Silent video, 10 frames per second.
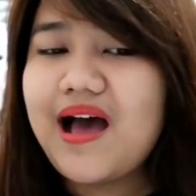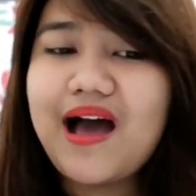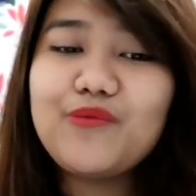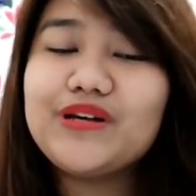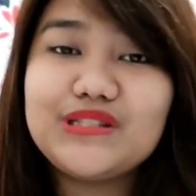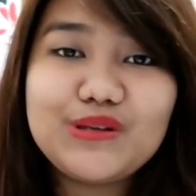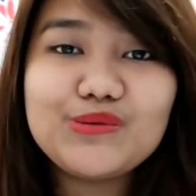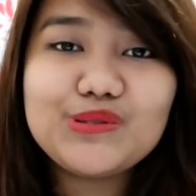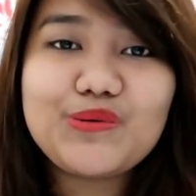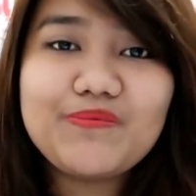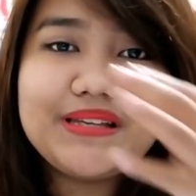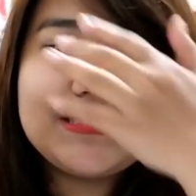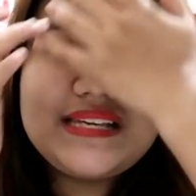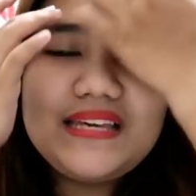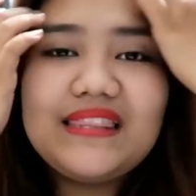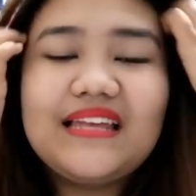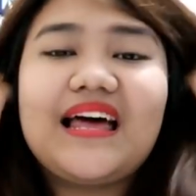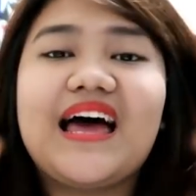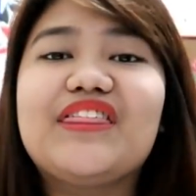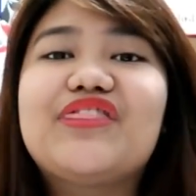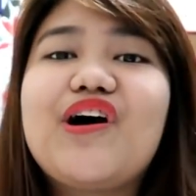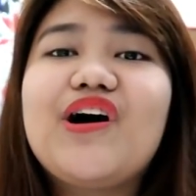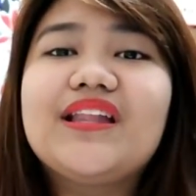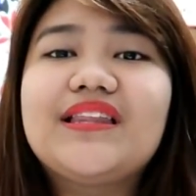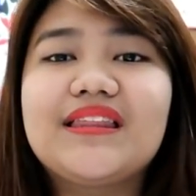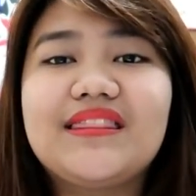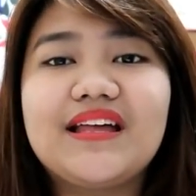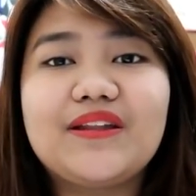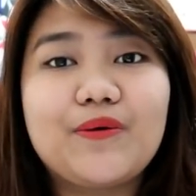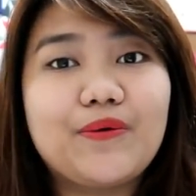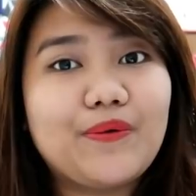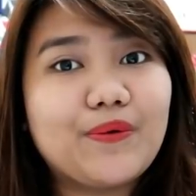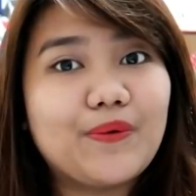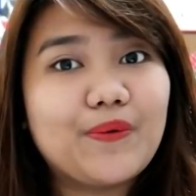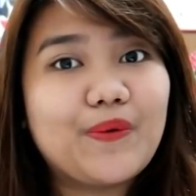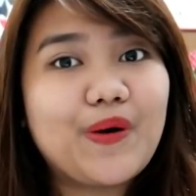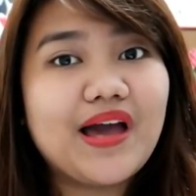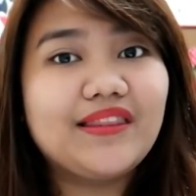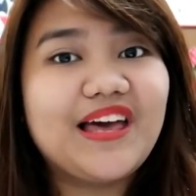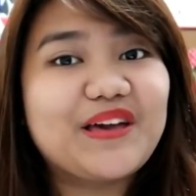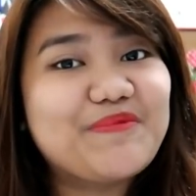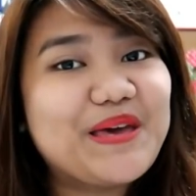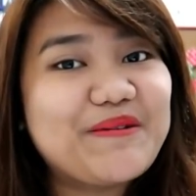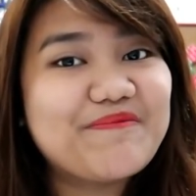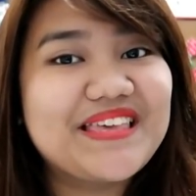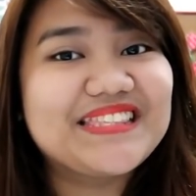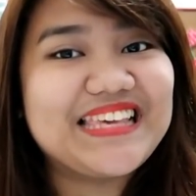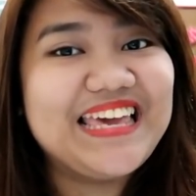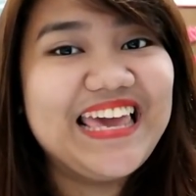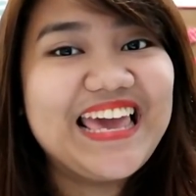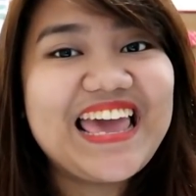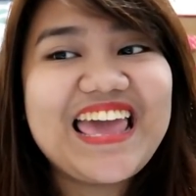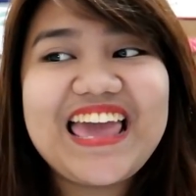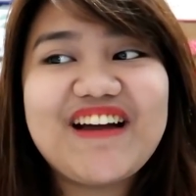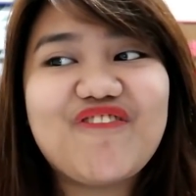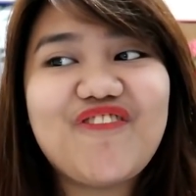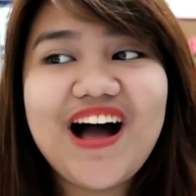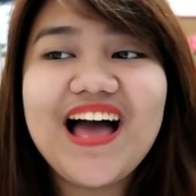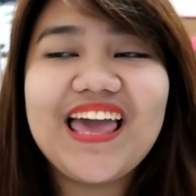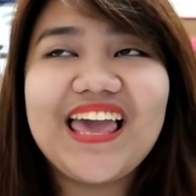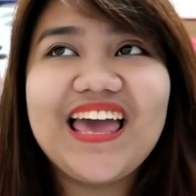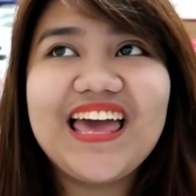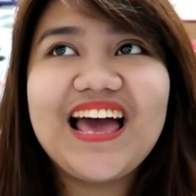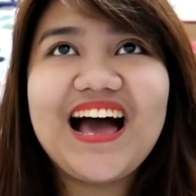I was so busy that I thought that, oh, I like being busy. why